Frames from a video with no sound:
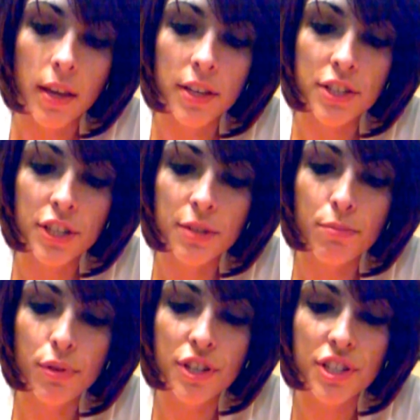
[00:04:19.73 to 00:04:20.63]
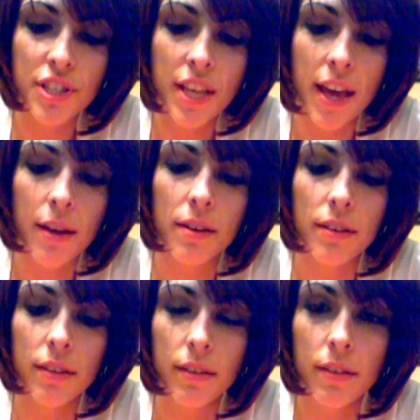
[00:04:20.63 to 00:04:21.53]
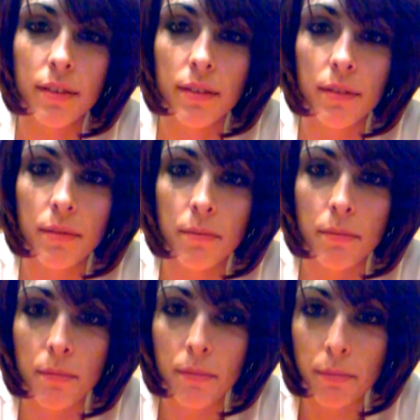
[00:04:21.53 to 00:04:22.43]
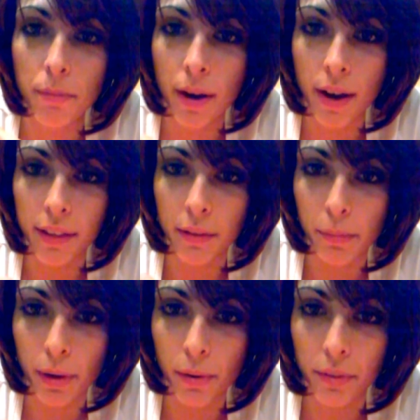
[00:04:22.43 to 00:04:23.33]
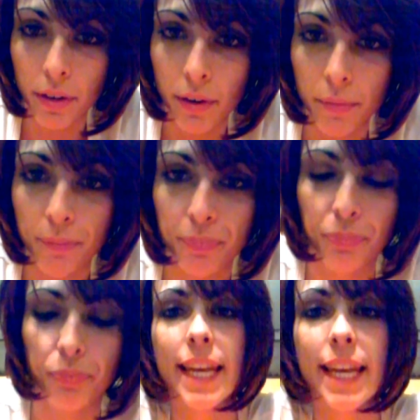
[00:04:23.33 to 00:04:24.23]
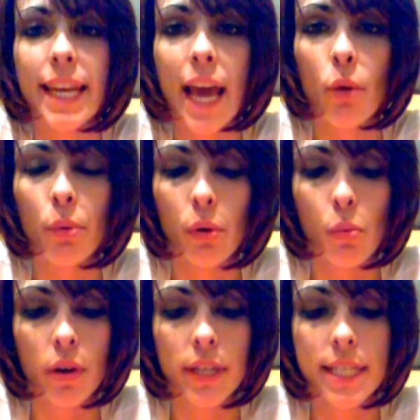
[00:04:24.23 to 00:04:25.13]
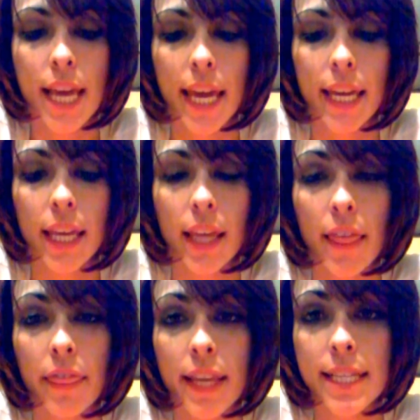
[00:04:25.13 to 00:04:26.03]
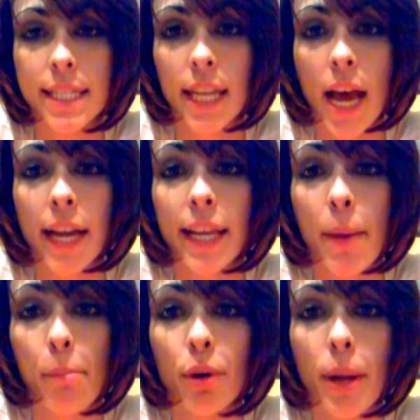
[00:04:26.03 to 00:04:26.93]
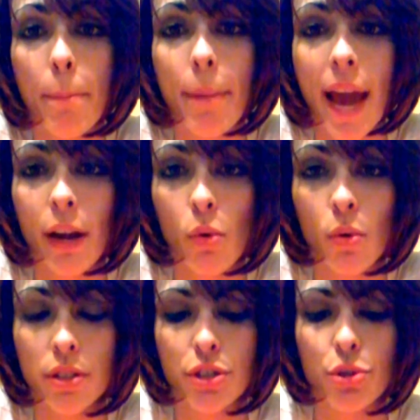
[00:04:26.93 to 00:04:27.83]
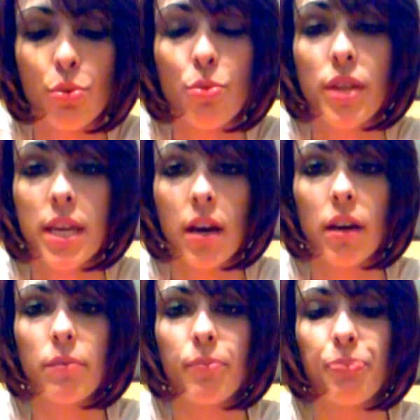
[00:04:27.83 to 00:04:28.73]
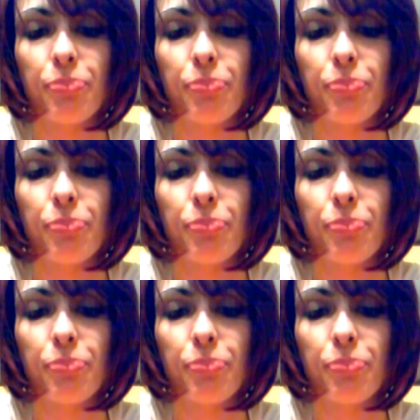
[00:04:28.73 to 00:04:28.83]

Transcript: And just push that behind the barrel there. Now we'll want to take the slide and put it back onto the gun.